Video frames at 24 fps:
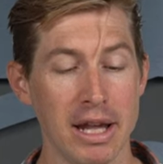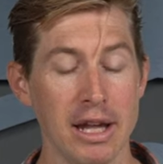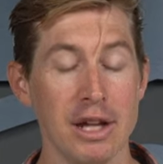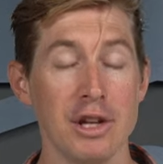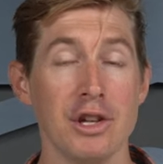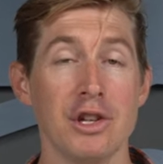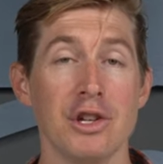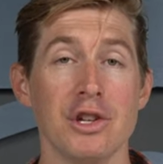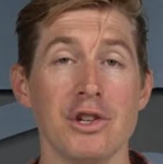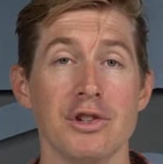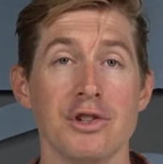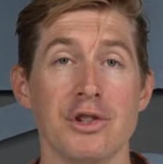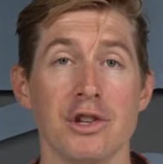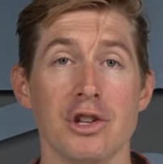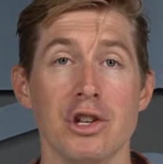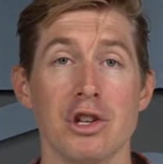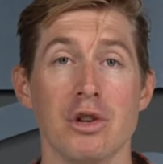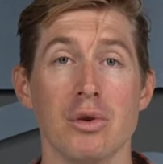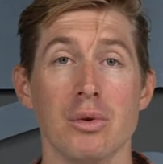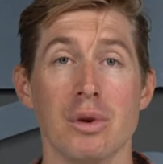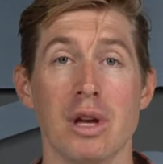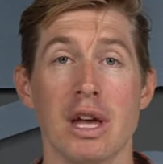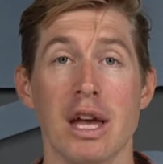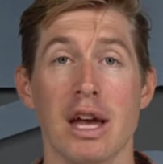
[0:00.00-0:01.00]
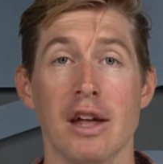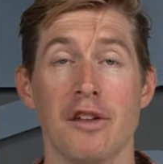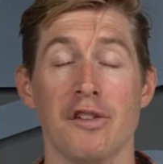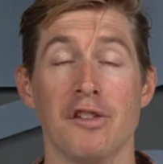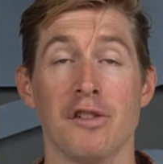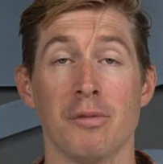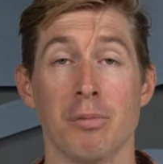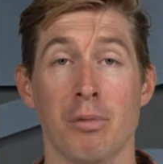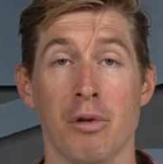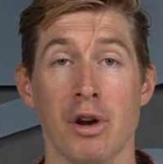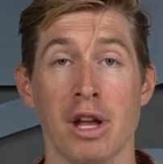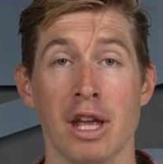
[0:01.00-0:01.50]
hinges, you get
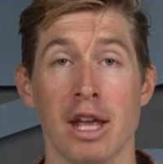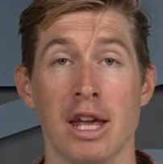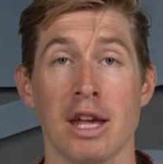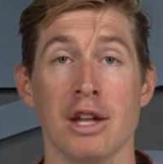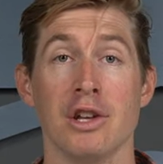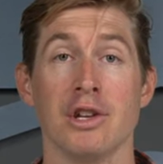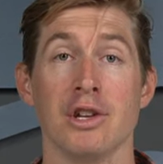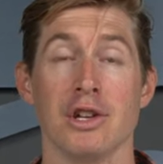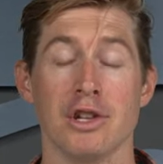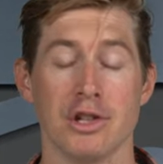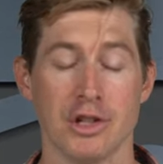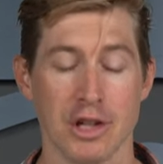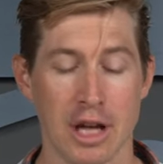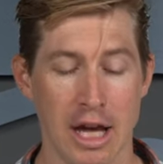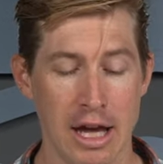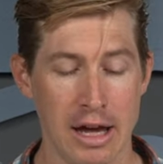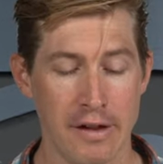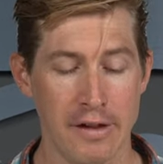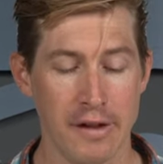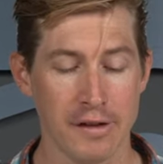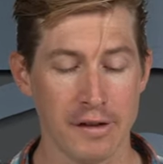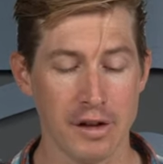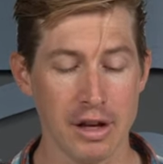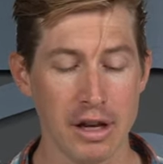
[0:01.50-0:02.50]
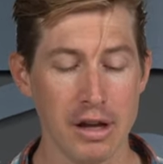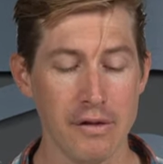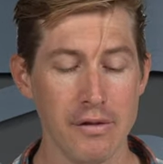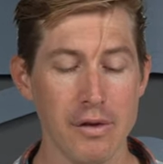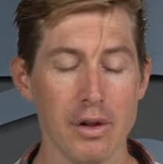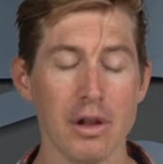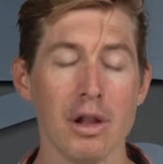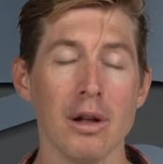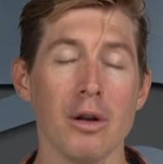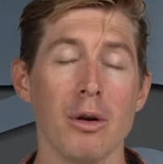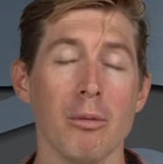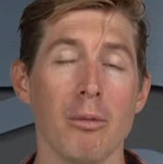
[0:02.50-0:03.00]
spring hinges. It's gonna give
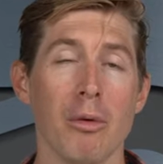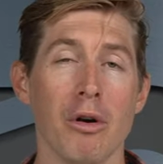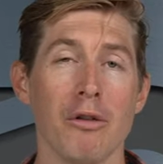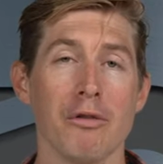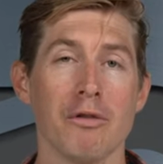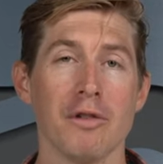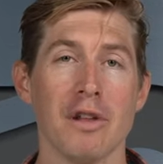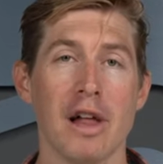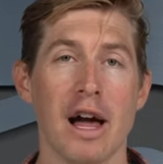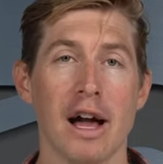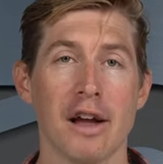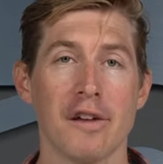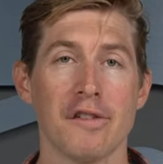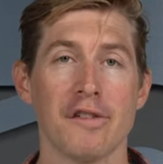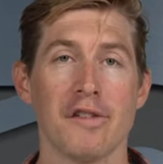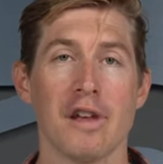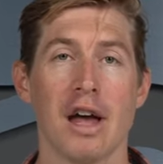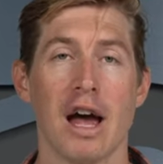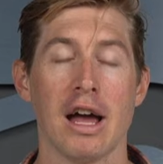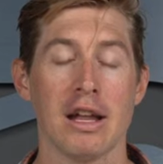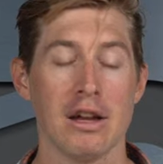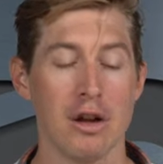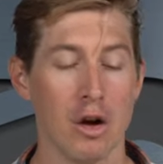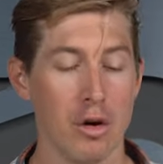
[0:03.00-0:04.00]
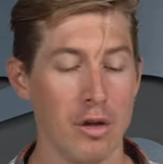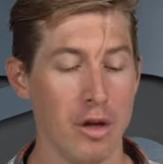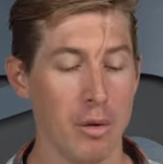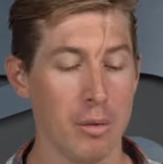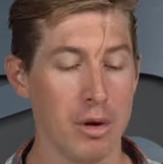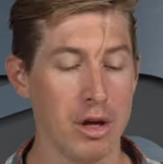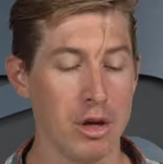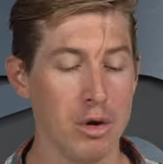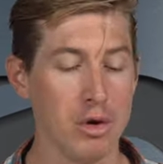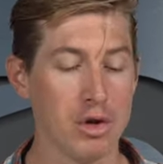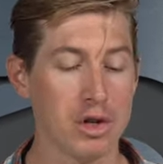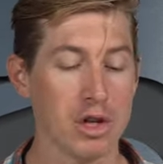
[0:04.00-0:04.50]
you a little more flex. I know that
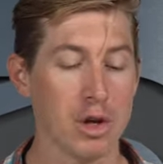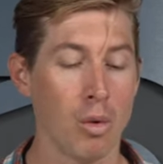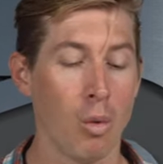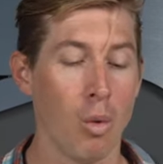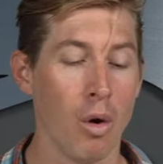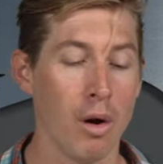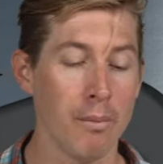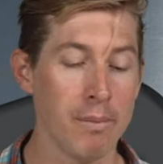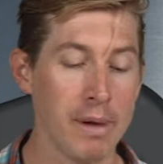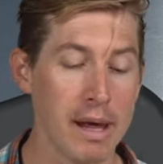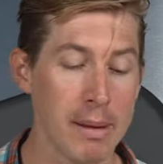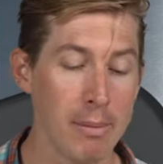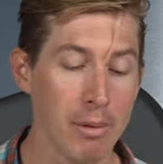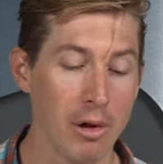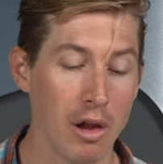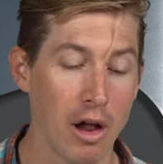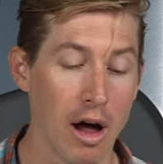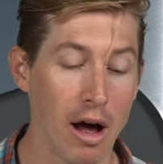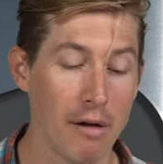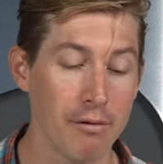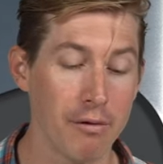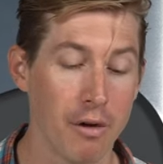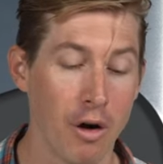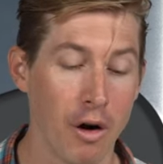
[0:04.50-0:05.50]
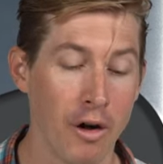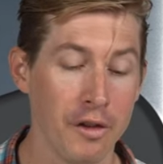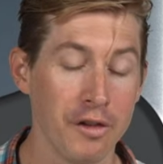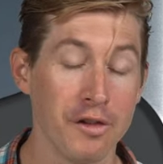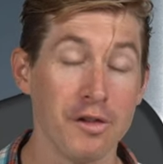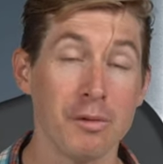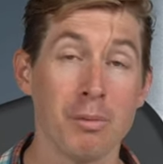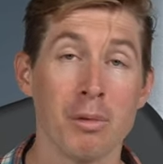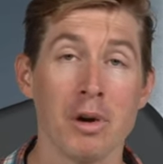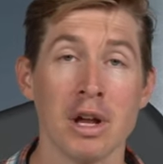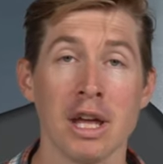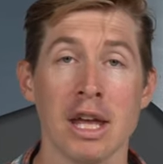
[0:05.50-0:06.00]
we usually warn people off on
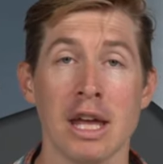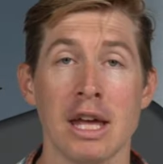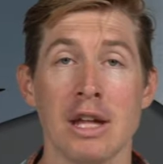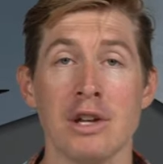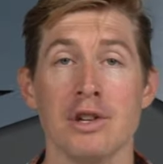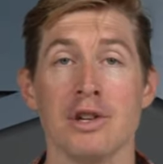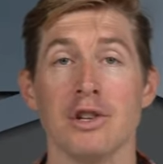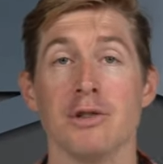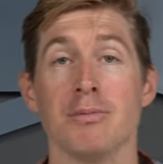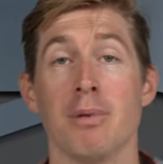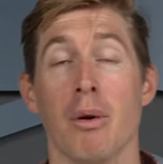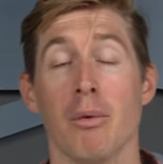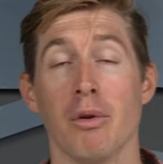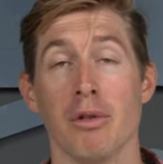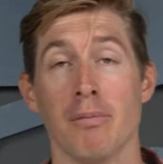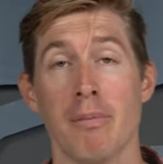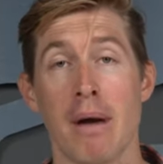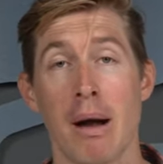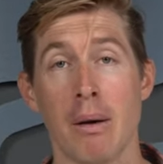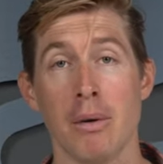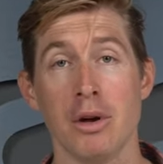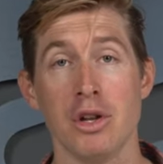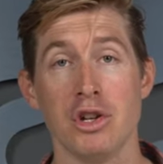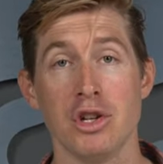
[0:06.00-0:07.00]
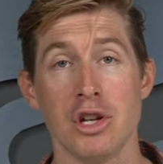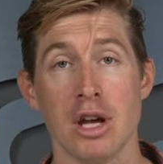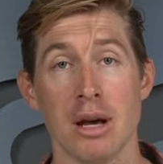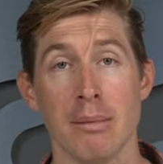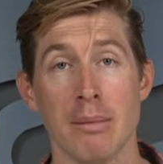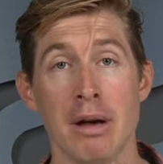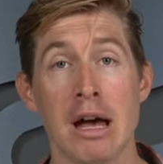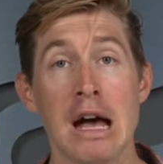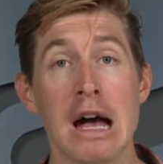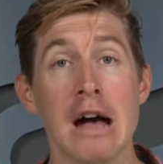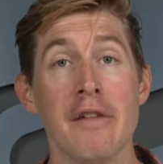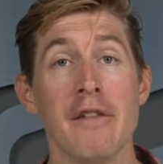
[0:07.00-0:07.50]
spring hinges, but with Maui
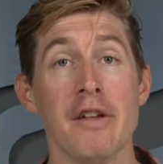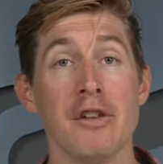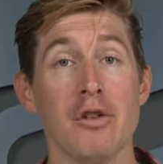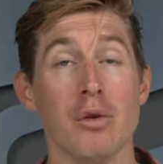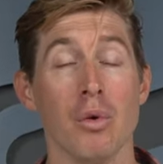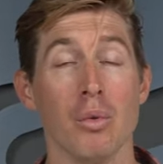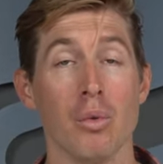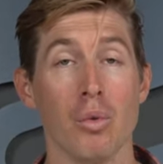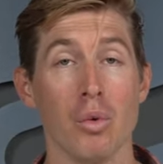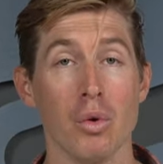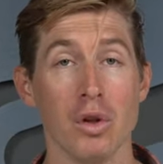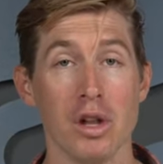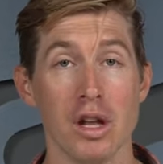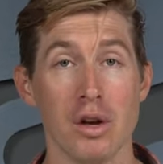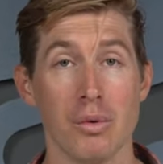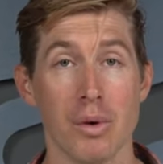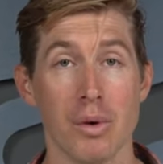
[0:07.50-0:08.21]
Jim, they do a really